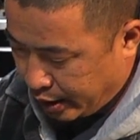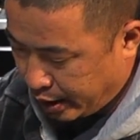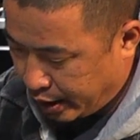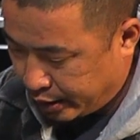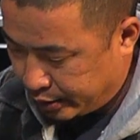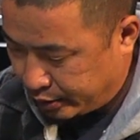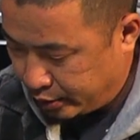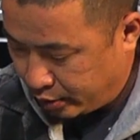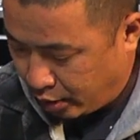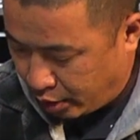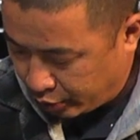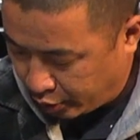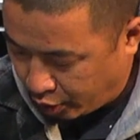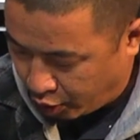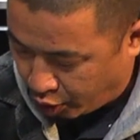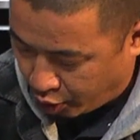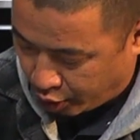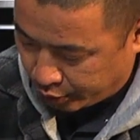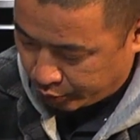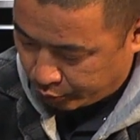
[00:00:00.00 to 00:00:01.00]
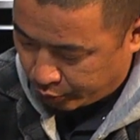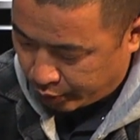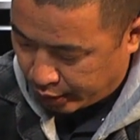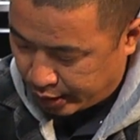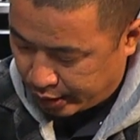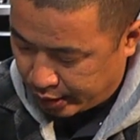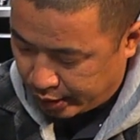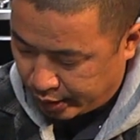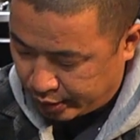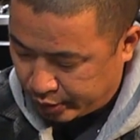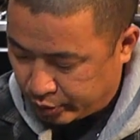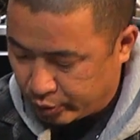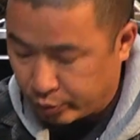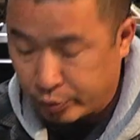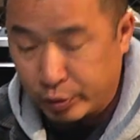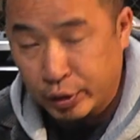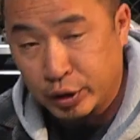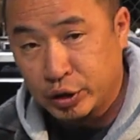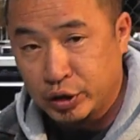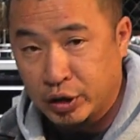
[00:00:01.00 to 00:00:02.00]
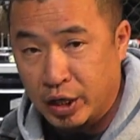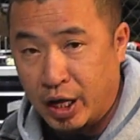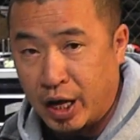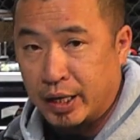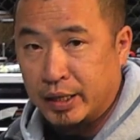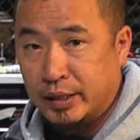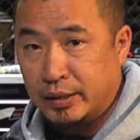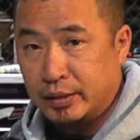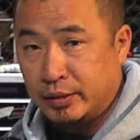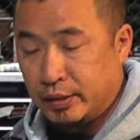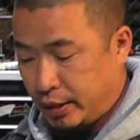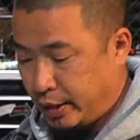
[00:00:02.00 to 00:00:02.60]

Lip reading: and all the hardware and your rear shock.